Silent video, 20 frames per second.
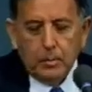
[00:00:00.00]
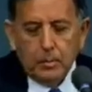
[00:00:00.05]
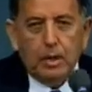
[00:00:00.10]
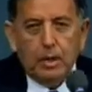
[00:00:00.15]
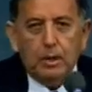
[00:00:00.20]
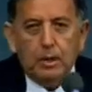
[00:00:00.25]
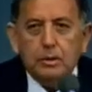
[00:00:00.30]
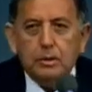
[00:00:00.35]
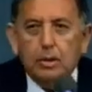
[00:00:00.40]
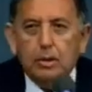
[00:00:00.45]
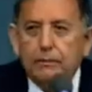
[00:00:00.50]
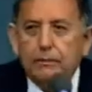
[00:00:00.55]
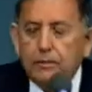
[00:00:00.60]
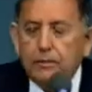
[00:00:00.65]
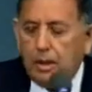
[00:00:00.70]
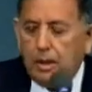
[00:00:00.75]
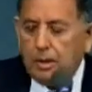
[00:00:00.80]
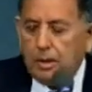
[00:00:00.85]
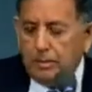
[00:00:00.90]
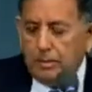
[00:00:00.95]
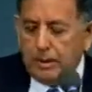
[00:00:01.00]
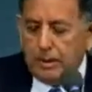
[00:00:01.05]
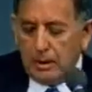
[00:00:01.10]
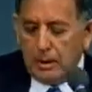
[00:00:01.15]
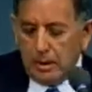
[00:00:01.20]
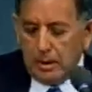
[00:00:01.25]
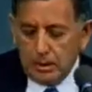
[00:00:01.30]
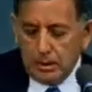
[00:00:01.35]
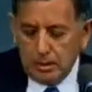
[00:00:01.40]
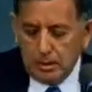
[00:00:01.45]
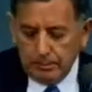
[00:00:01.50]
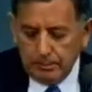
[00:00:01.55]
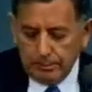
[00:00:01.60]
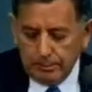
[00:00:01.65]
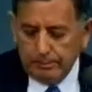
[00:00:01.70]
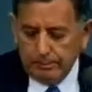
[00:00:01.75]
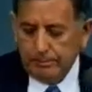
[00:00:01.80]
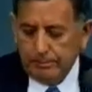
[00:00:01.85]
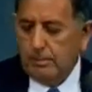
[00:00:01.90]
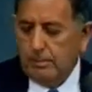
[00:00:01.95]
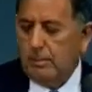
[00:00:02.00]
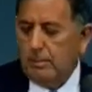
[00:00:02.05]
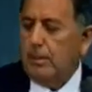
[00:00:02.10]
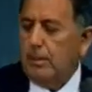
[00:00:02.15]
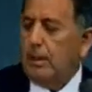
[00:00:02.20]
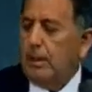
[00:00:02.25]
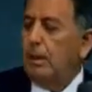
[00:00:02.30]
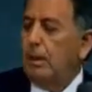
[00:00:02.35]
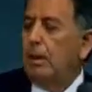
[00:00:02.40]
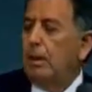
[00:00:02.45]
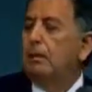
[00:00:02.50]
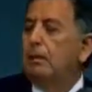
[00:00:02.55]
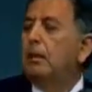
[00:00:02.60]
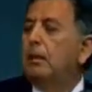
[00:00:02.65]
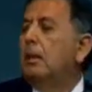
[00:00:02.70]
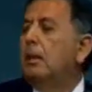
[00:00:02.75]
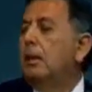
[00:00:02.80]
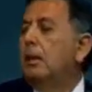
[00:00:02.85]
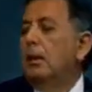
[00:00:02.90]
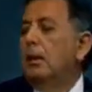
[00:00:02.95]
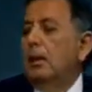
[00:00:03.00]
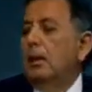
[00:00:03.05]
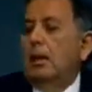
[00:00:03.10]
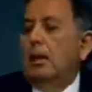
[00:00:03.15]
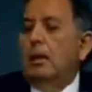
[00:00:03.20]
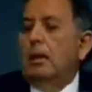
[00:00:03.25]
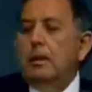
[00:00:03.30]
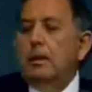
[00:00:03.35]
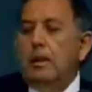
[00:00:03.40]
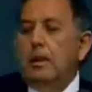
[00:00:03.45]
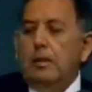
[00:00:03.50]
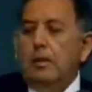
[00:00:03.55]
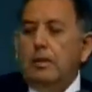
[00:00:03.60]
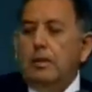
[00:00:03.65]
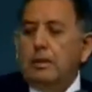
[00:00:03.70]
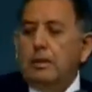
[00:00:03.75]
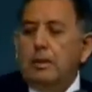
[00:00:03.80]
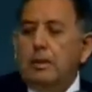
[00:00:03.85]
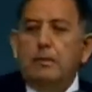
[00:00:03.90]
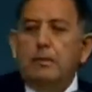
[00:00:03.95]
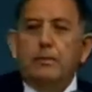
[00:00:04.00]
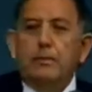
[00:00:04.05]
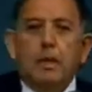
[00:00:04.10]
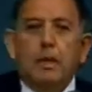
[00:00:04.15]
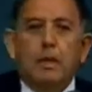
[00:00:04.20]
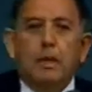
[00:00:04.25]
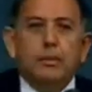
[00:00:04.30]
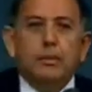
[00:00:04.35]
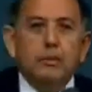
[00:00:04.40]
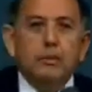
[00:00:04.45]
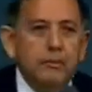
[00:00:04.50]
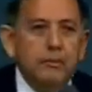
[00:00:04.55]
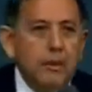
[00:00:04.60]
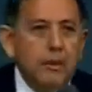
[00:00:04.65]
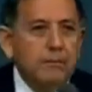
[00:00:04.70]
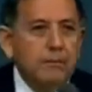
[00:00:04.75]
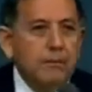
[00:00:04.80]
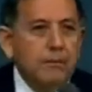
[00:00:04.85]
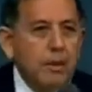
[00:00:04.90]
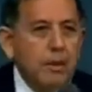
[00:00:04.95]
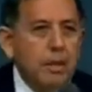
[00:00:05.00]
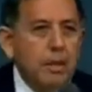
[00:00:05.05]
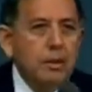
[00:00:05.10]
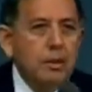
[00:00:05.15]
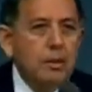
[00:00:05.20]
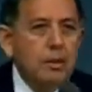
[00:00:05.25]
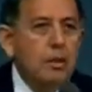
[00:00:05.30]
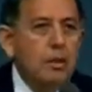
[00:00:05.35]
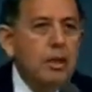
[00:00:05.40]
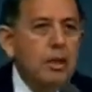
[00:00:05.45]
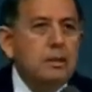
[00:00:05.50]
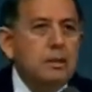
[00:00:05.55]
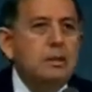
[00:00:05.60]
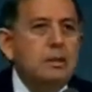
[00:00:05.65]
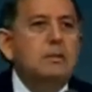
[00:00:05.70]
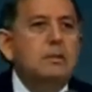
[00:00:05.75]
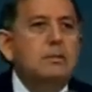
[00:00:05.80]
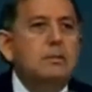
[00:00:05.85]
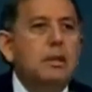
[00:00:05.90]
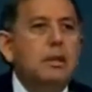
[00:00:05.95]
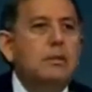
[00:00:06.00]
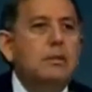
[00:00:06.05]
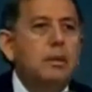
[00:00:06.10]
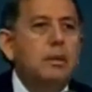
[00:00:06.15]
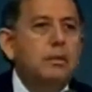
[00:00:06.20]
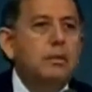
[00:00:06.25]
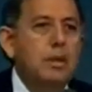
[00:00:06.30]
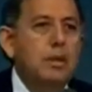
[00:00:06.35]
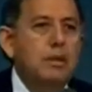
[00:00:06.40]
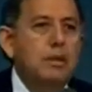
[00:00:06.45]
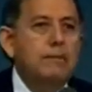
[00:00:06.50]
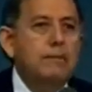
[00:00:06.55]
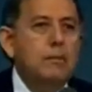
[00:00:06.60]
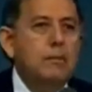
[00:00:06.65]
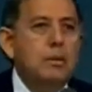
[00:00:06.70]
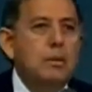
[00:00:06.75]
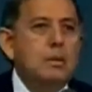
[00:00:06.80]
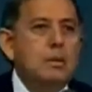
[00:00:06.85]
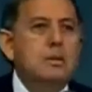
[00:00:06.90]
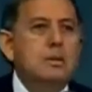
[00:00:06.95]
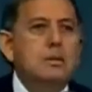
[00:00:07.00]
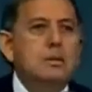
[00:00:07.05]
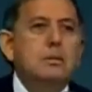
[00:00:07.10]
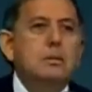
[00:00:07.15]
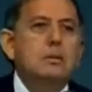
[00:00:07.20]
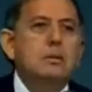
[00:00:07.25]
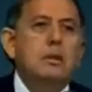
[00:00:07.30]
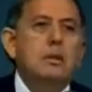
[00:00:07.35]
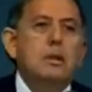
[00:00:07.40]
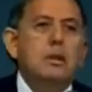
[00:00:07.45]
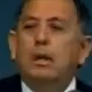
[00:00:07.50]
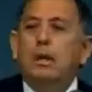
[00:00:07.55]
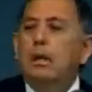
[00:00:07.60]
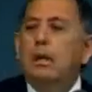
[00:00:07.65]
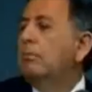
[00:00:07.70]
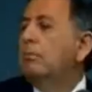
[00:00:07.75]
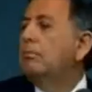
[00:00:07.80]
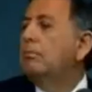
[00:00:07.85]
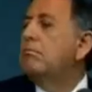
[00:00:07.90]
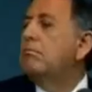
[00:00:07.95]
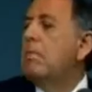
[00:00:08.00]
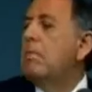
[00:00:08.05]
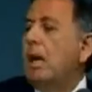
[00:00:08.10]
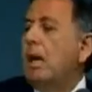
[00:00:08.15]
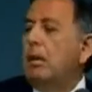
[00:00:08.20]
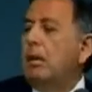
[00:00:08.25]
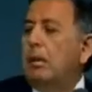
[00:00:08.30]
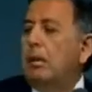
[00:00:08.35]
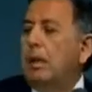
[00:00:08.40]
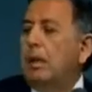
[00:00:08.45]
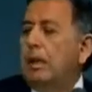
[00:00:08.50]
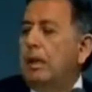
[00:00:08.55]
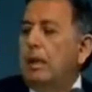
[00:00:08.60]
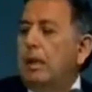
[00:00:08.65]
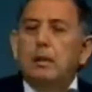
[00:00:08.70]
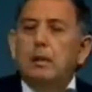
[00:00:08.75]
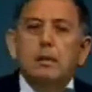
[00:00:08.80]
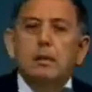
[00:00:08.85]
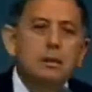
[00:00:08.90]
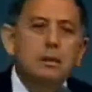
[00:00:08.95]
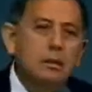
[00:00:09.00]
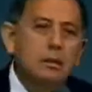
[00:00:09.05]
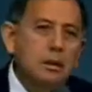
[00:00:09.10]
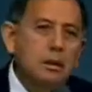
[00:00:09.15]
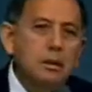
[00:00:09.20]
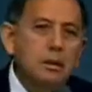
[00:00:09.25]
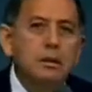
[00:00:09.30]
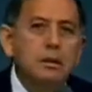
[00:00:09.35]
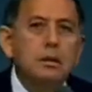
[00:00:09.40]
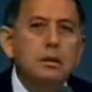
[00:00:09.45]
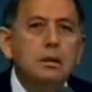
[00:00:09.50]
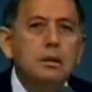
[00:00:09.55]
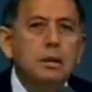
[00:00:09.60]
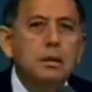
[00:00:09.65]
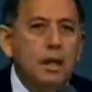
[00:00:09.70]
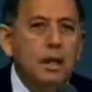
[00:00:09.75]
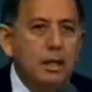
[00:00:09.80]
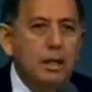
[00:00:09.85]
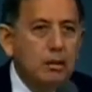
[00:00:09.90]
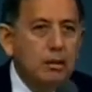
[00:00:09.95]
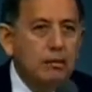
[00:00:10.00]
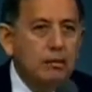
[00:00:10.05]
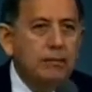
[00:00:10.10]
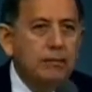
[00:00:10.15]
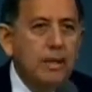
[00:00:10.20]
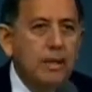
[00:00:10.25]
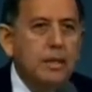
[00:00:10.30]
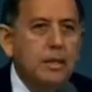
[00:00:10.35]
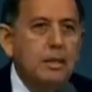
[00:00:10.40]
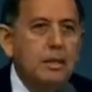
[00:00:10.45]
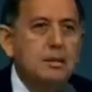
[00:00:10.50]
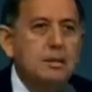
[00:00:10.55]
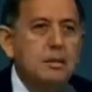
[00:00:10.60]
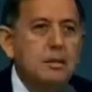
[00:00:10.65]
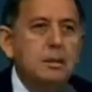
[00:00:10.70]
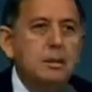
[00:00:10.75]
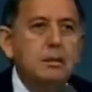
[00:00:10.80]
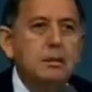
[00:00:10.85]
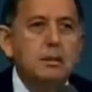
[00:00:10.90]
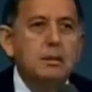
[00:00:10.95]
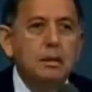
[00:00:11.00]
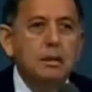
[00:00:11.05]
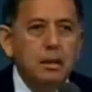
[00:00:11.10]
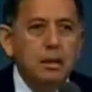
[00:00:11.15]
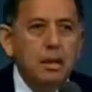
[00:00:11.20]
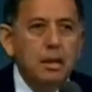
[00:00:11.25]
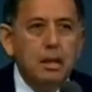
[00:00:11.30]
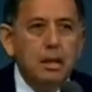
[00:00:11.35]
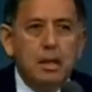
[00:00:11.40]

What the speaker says: We also have documentation that I received through FOA requests from the Air Force outlining the Echo Flight incident,